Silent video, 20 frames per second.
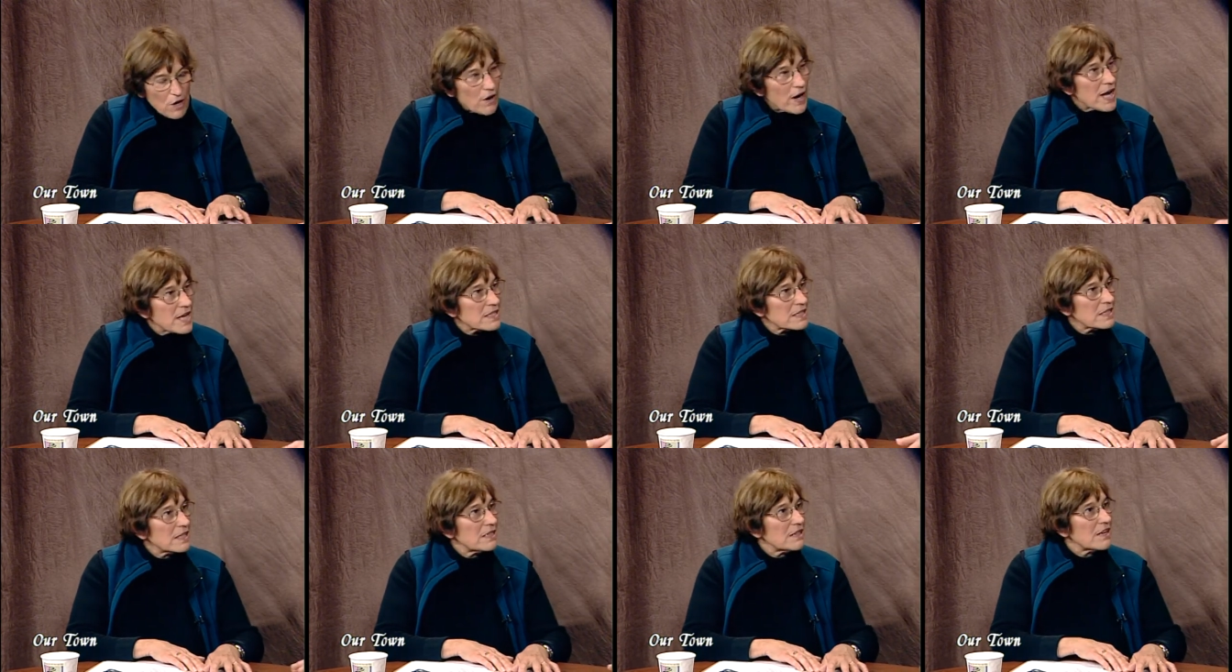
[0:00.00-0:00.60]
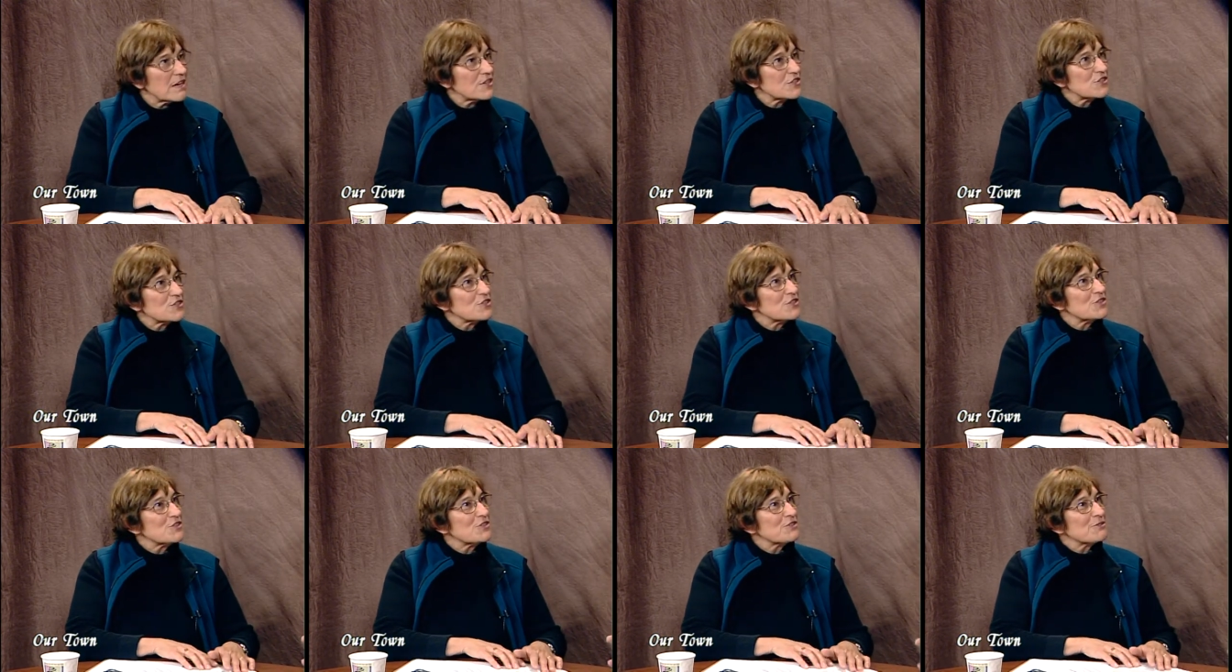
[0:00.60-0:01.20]
you're asking us
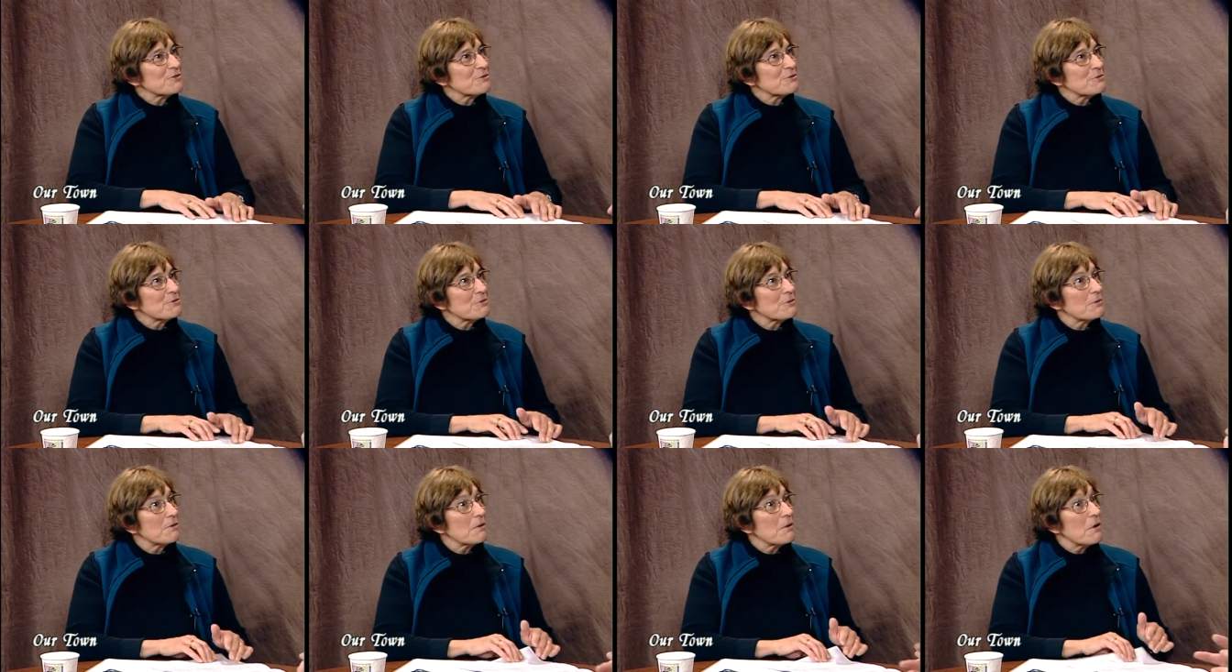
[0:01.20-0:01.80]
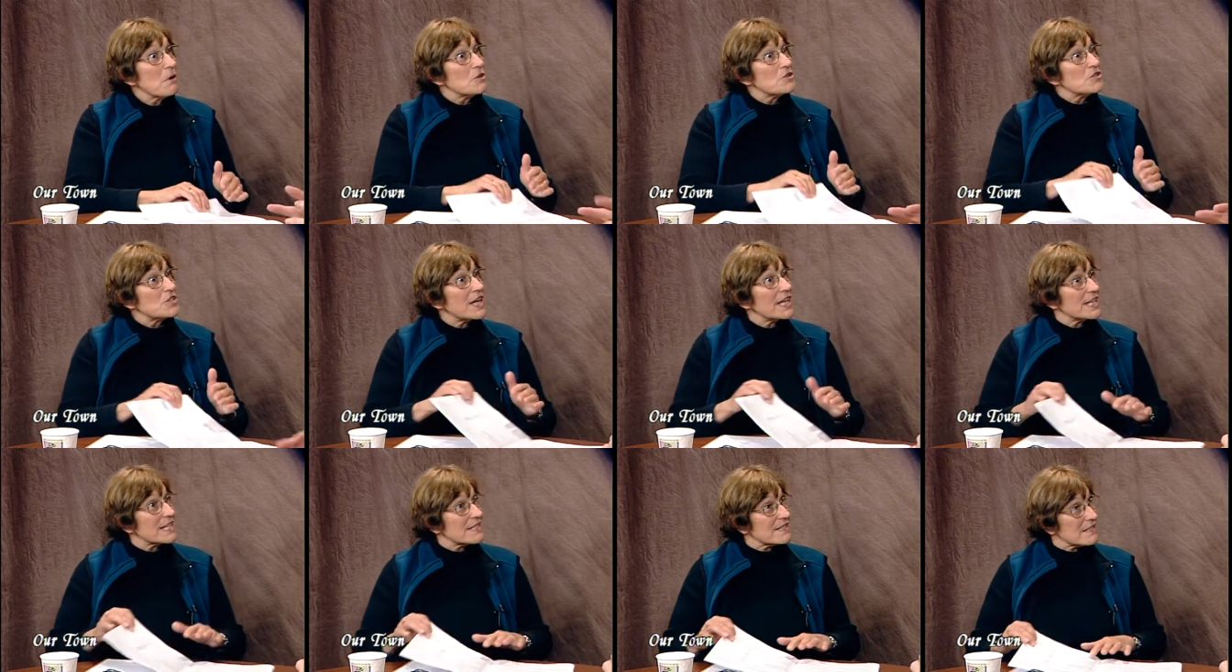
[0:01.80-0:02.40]
to oh, yes.
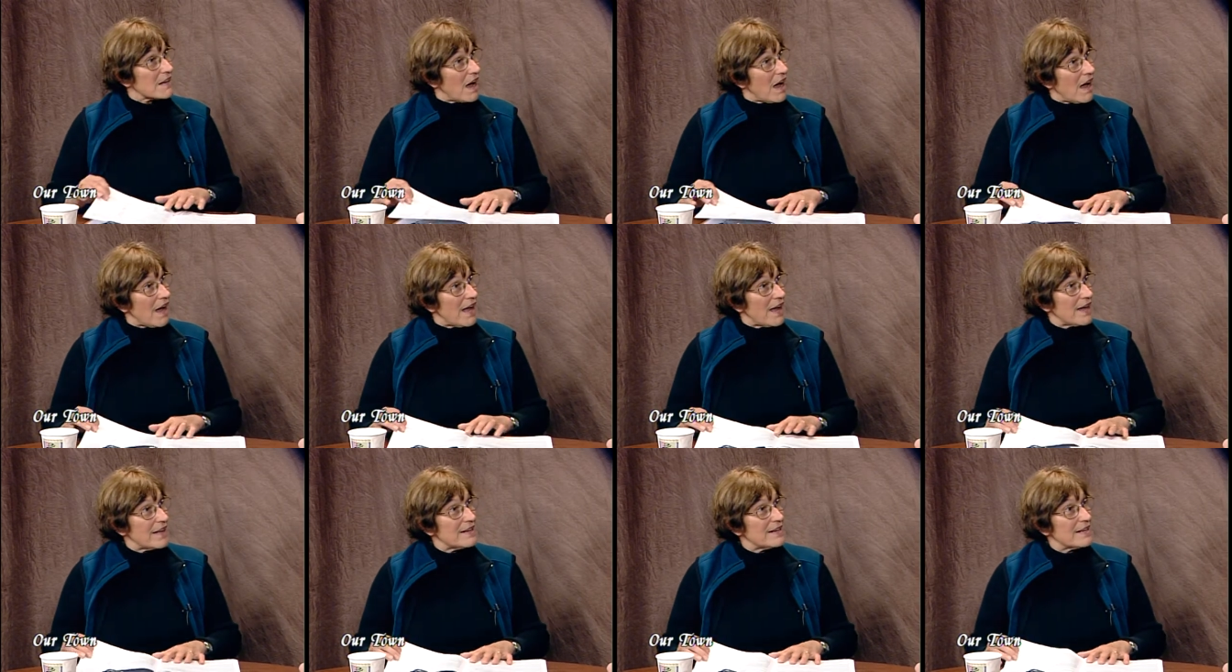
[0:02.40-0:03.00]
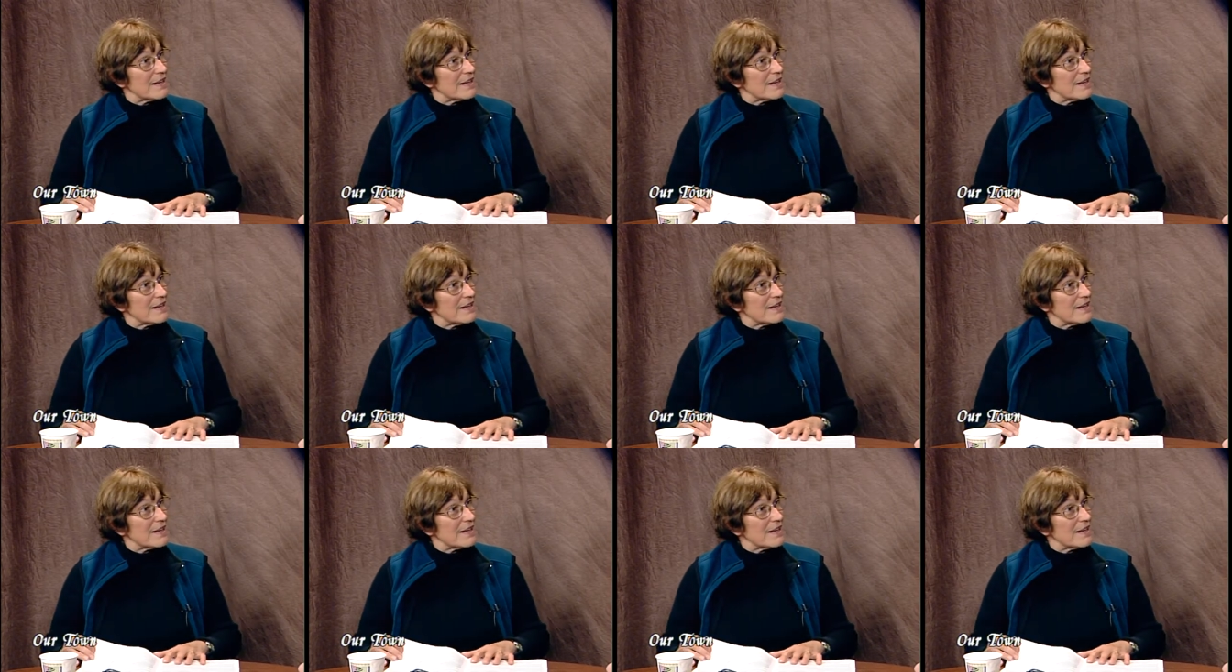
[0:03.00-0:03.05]
set aside. Yes.